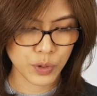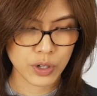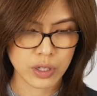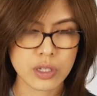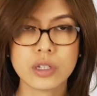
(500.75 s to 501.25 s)

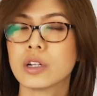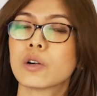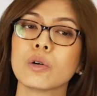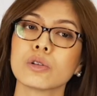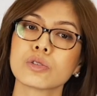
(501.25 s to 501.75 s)
for this
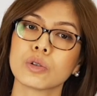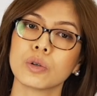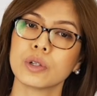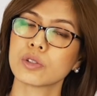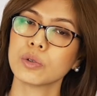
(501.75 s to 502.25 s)
year
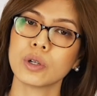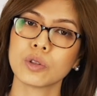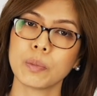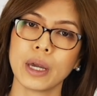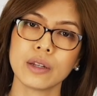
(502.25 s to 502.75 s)
also, it's going
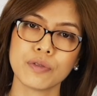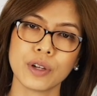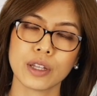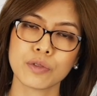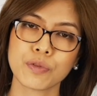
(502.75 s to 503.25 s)
to
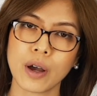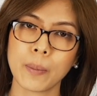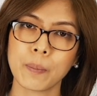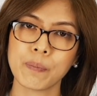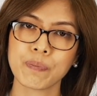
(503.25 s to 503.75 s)
benefit from,